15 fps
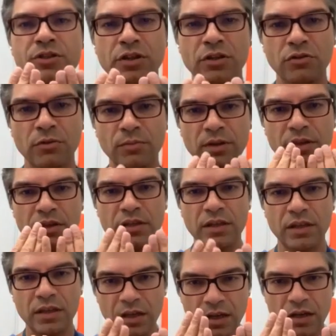which are normally
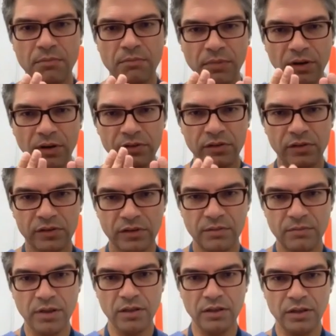the muscles in
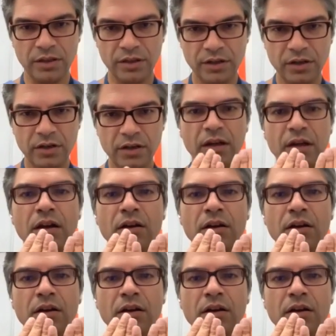the middle here.